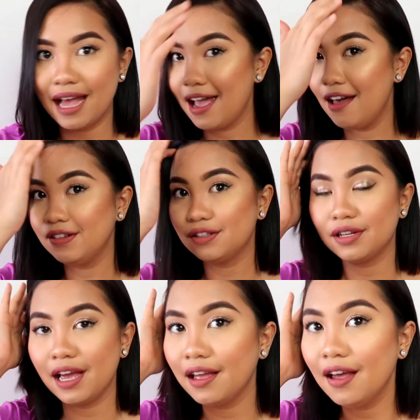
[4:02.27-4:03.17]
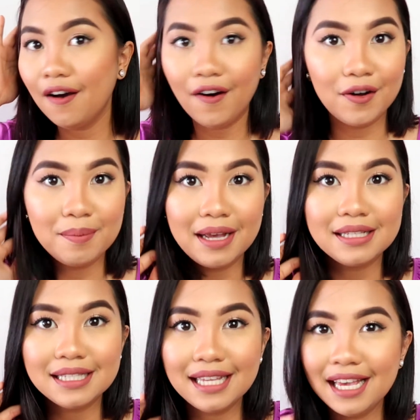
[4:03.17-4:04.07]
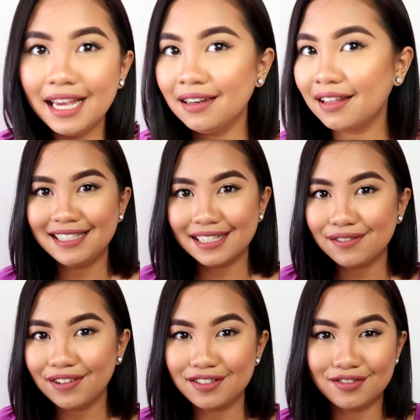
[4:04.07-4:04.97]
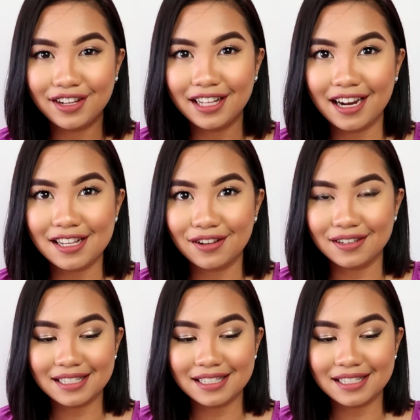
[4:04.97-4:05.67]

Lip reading: I have it today on my skin. It just feels really nice on the